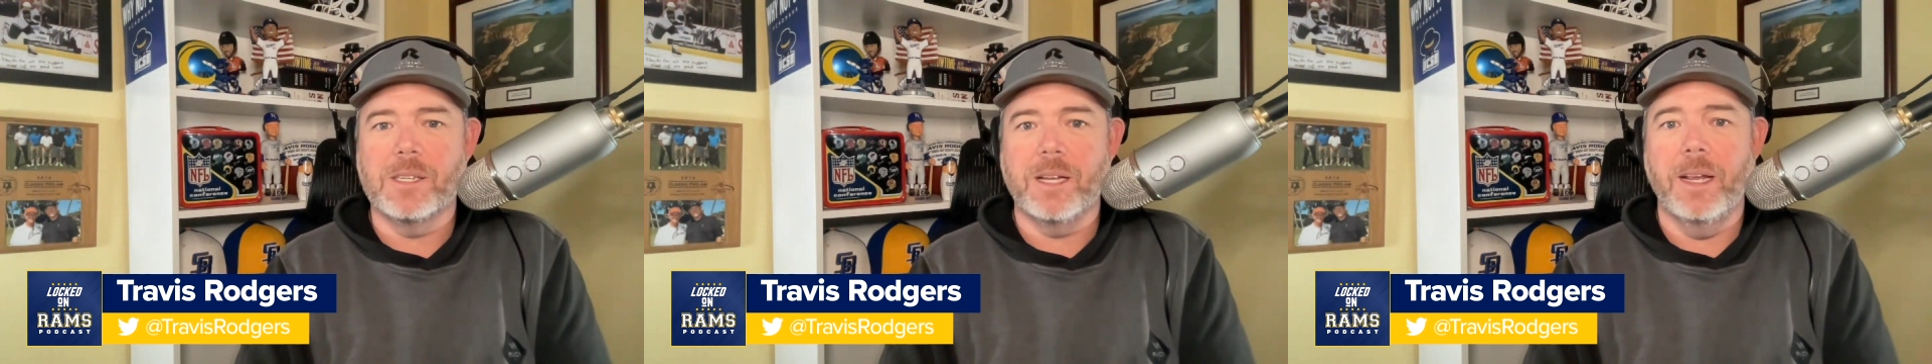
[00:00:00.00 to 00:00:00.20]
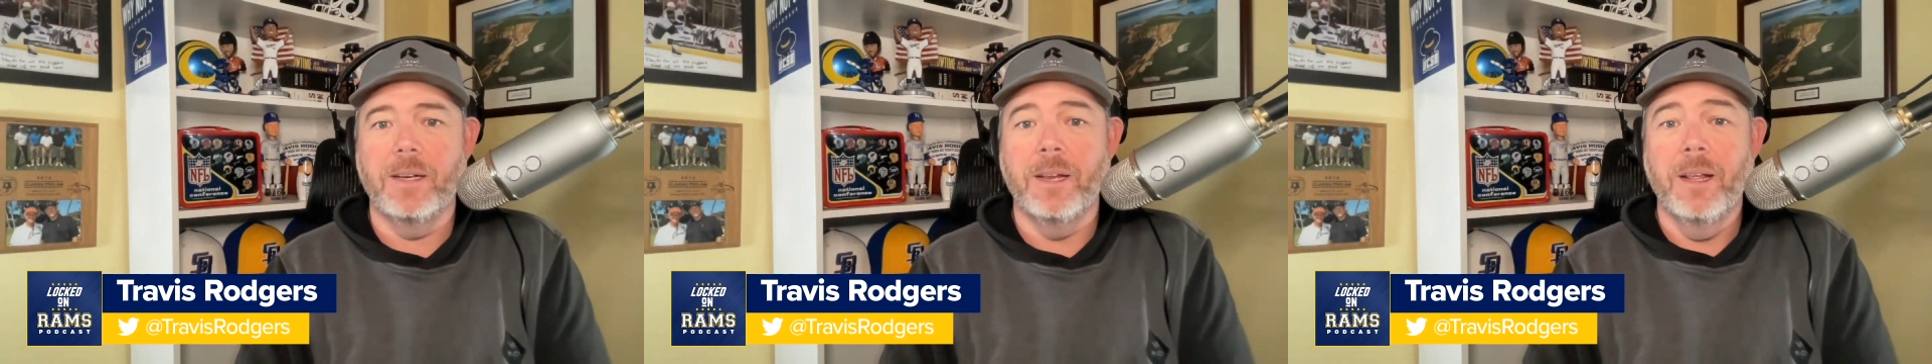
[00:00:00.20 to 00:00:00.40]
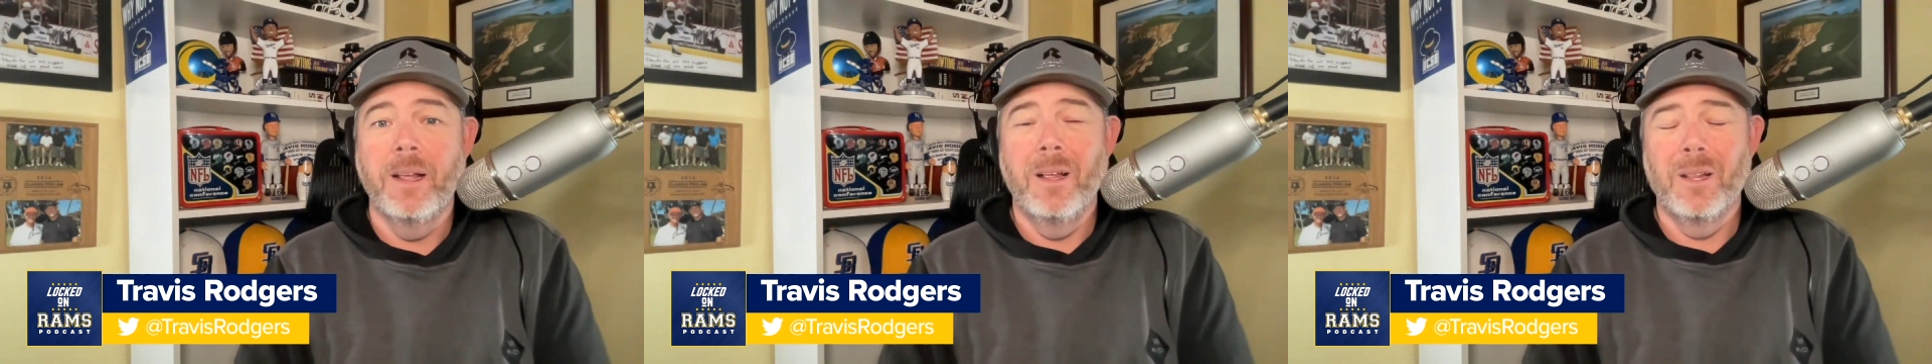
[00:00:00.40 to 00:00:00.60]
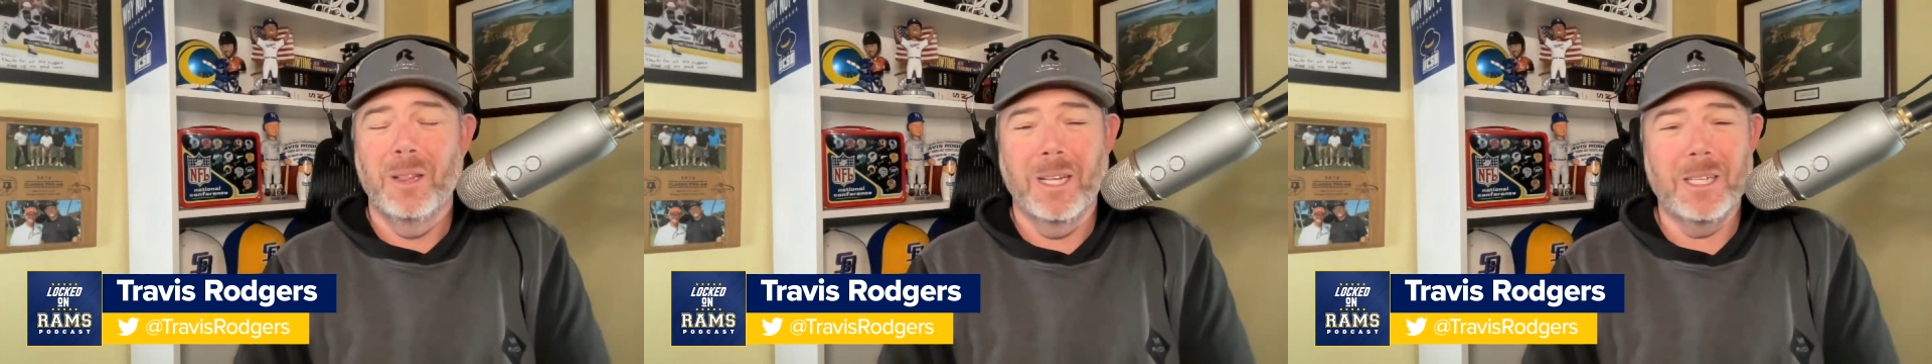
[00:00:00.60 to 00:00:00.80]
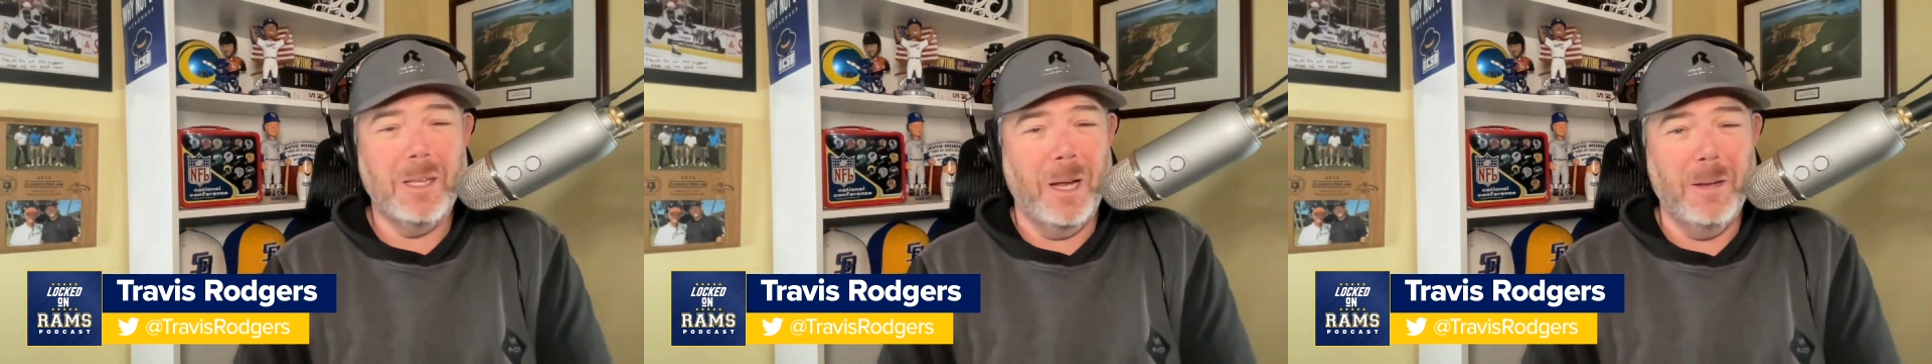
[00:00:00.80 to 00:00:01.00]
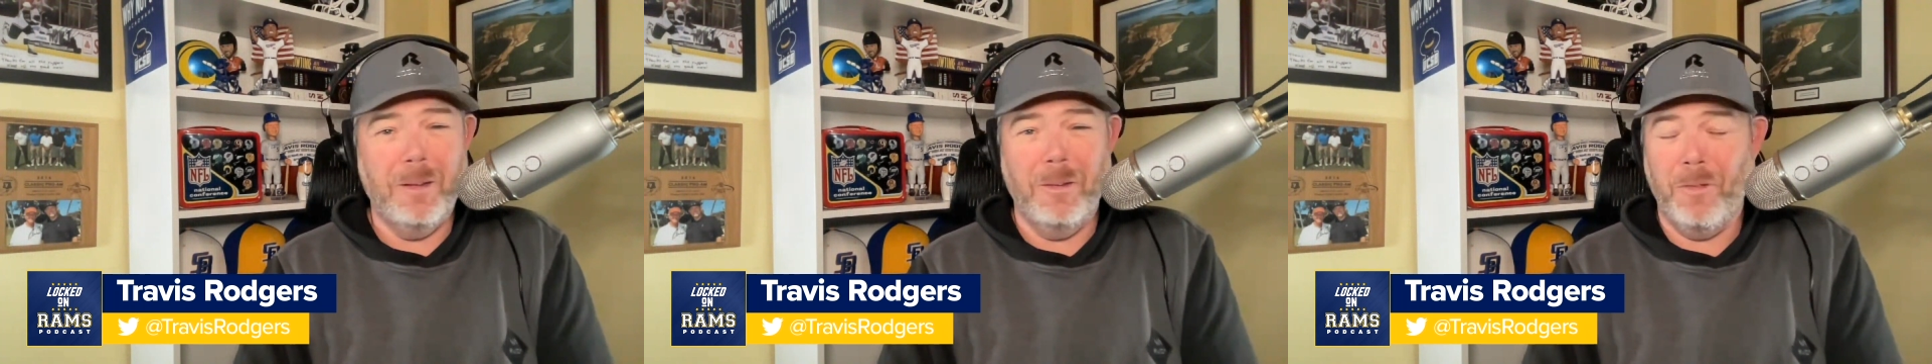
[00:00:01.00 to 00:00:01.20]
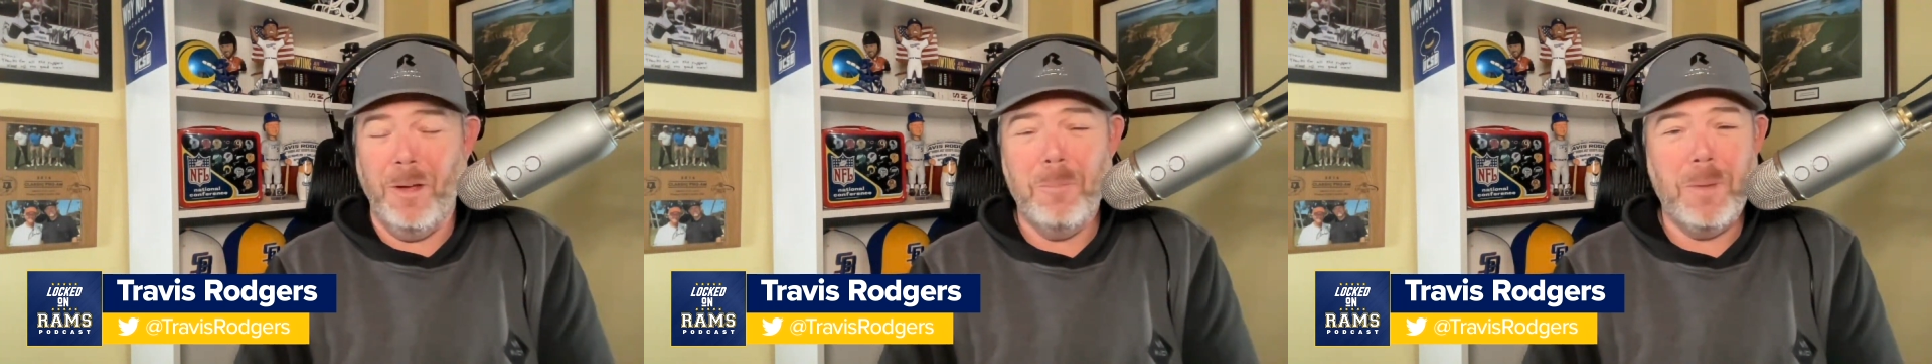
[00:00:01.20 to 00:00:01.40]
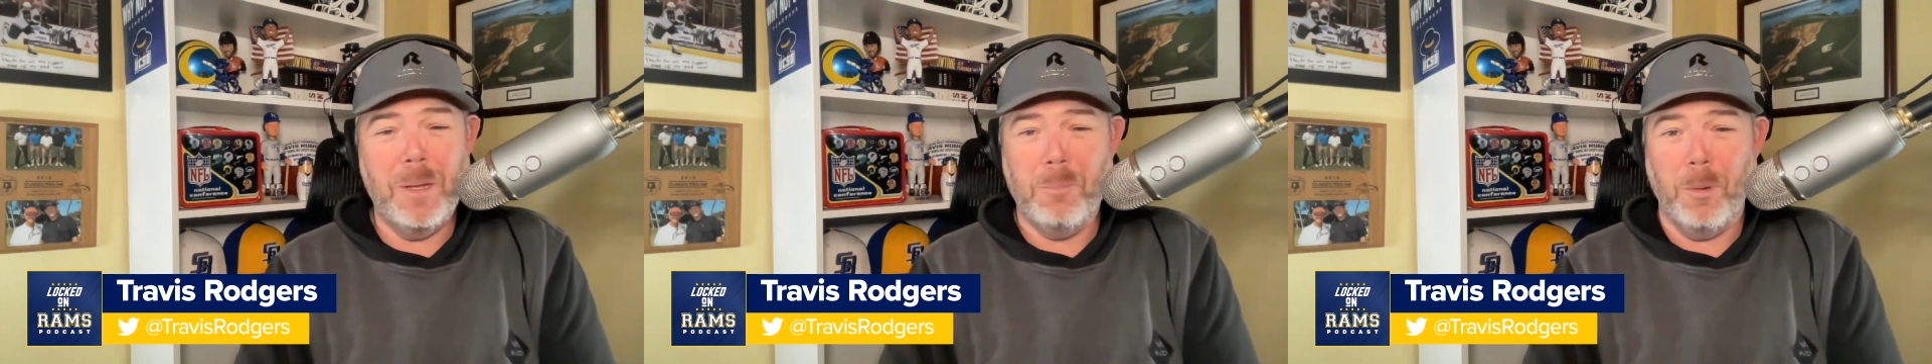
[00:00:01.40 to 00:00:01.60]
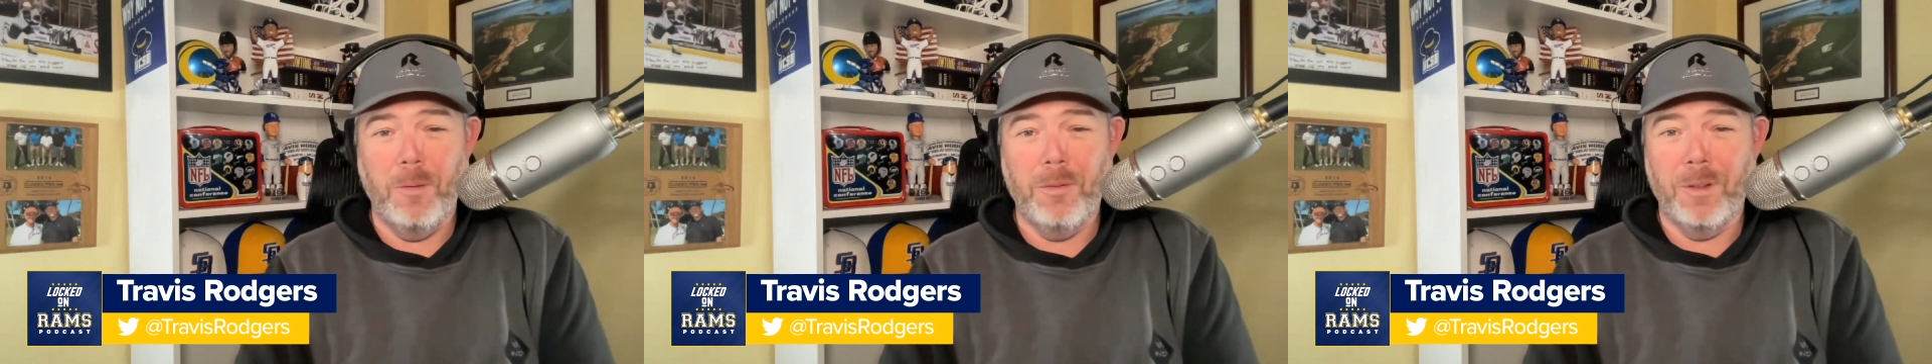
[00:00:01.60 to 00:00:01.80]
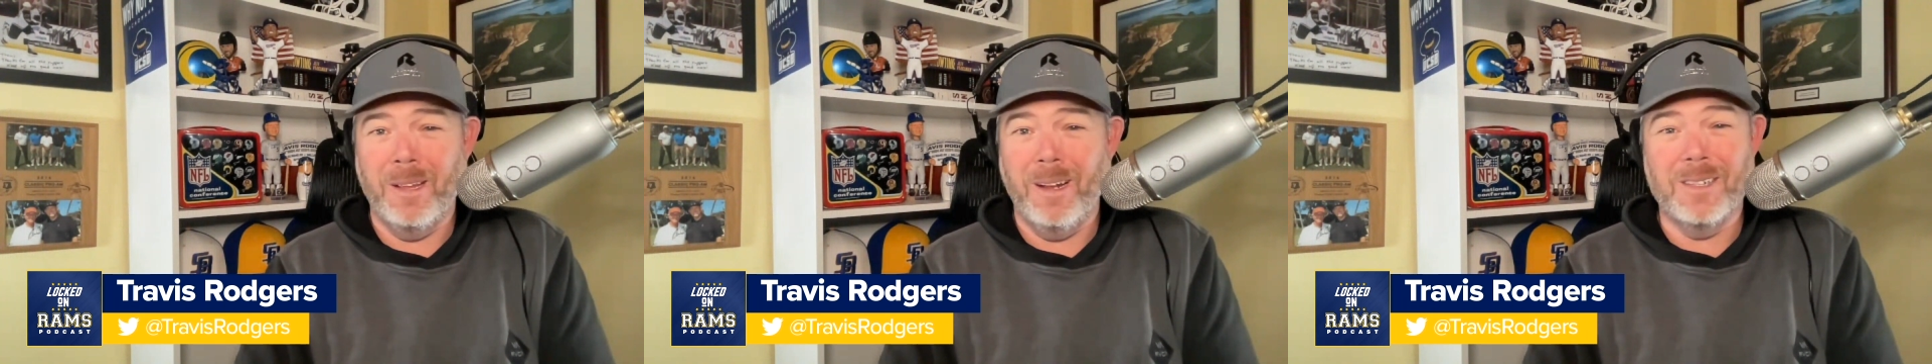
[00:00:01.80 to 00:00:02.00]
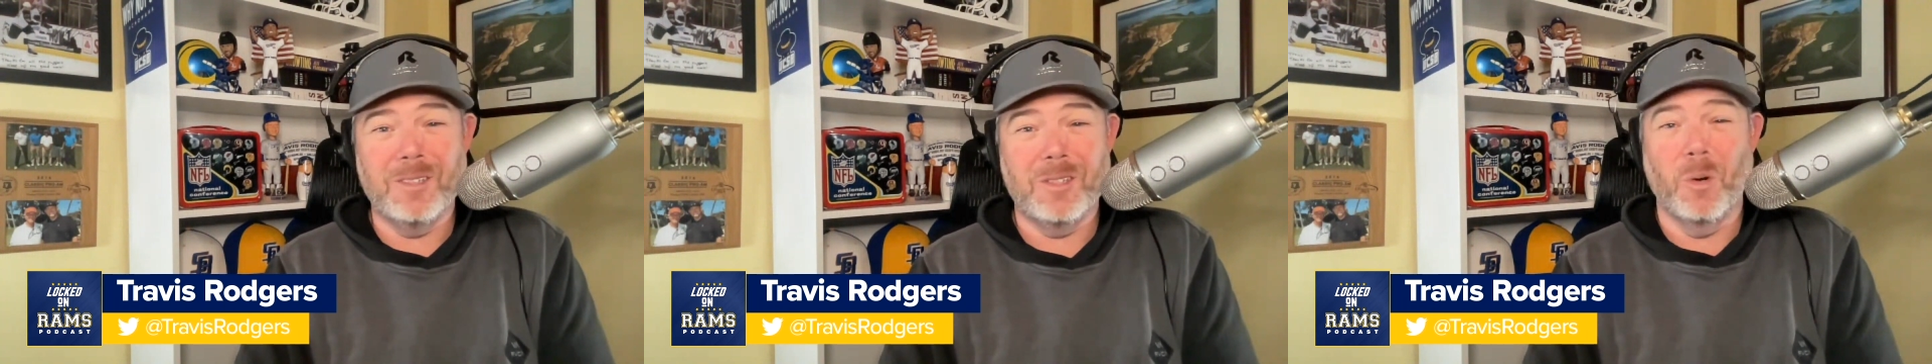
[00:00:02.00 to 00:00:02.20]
And if I'm being perfectly honest,